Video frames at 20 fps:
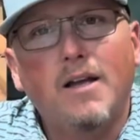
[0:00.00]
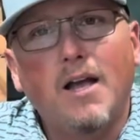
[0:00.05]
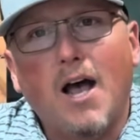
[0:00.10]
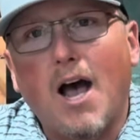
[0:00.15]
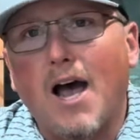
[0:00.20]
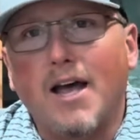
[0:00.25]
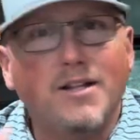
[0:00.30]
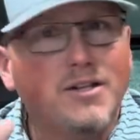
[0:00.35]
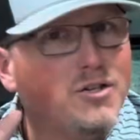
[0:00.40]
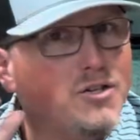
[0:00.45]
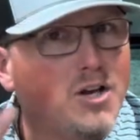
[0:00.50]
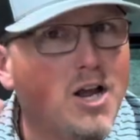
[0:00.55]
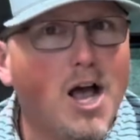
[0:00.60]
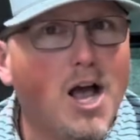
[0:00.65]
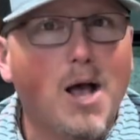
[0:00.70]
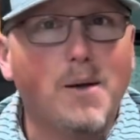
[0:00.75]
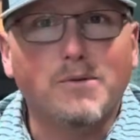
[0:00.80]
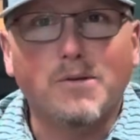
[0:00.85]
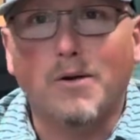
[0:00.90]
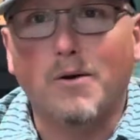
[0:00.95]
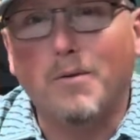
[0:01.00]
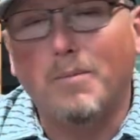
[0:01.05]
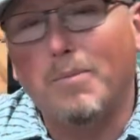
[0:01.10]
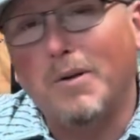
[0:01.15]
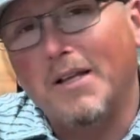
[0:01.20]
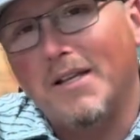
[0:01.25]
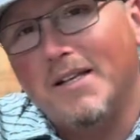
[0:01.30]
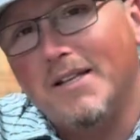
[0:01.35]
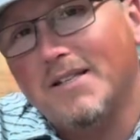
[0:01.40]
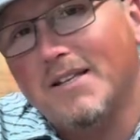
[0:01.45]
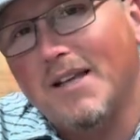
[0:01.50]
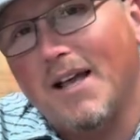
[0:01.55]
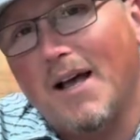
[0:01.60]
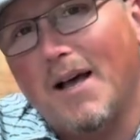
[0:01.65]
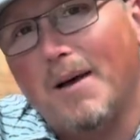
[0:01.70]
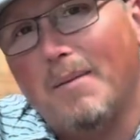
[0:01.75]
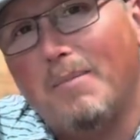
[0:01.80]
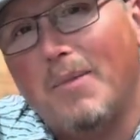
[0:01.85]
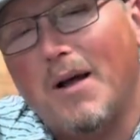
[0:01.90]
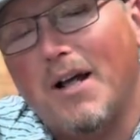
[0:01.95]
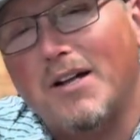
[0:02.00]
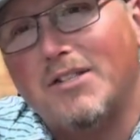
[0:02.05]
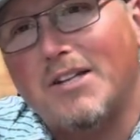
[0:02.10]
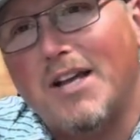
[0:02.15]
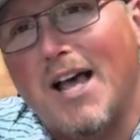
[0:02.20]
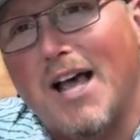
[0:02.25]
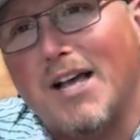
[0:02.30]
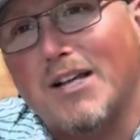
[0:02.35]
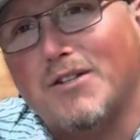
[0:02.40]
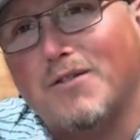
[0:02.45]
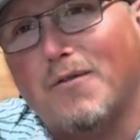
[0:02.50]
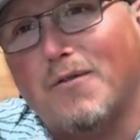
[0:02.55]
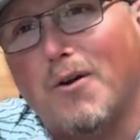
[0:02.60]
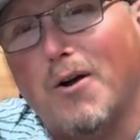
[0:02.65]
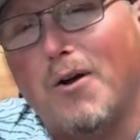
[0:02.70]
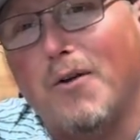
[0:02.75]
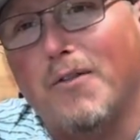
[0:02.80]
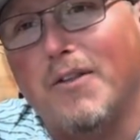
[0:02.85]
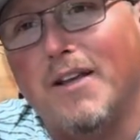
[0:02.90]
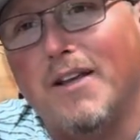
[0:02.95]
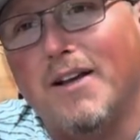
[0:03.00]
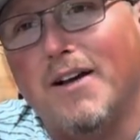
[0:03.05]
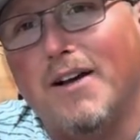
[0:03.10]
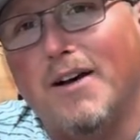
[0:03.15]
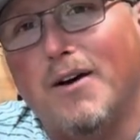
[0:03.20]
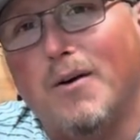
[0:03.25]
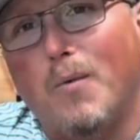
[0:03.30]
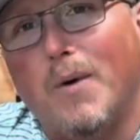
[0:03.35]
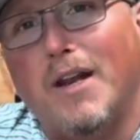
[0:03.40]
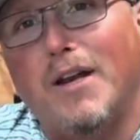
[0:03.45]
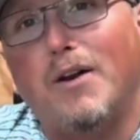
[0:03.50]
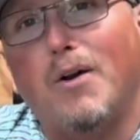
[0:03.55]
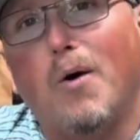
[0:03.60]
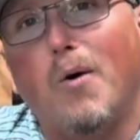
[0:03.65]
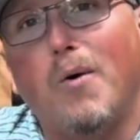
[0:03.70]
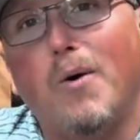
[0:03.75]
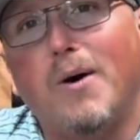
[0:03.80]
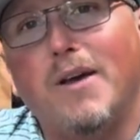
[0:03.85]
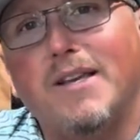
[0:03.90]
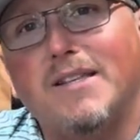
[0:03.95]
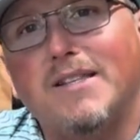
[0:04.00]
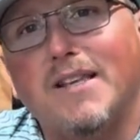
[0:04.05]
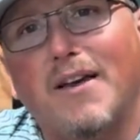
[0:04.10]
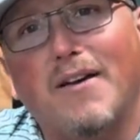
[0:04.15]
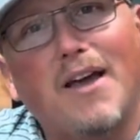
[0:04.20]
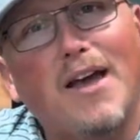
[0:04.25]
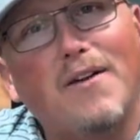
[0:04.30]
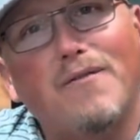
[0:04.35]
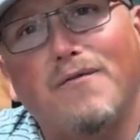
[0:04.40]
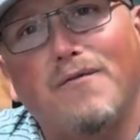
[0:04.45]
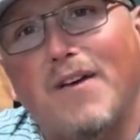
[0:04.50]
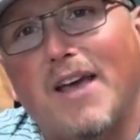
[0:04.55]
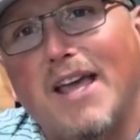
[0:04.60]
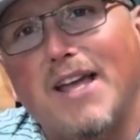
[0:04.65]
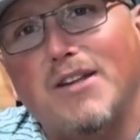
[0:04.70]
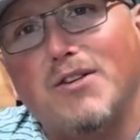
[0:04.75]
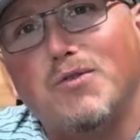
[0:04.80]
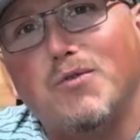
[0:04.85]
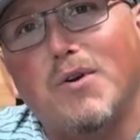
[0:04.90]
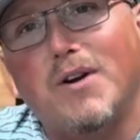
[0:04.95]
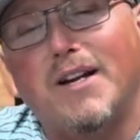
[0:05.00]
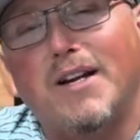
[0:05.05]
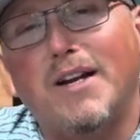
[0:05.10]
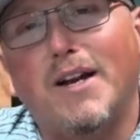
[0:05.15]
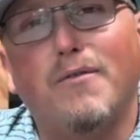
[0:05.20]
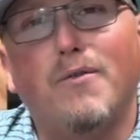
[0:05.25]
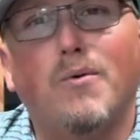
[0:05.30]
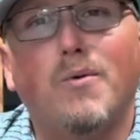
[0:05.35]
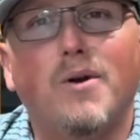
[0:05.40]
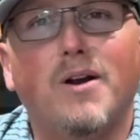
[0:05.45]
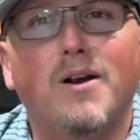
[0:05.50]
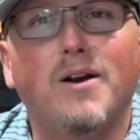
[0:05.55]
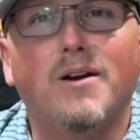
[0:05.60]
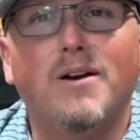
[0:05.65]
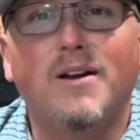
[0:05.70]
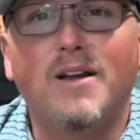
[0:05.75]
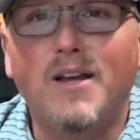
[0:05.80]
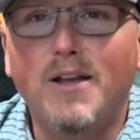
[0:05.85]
Hot in the shop, so please apologize for all the wind noise. I got fans running everywhere.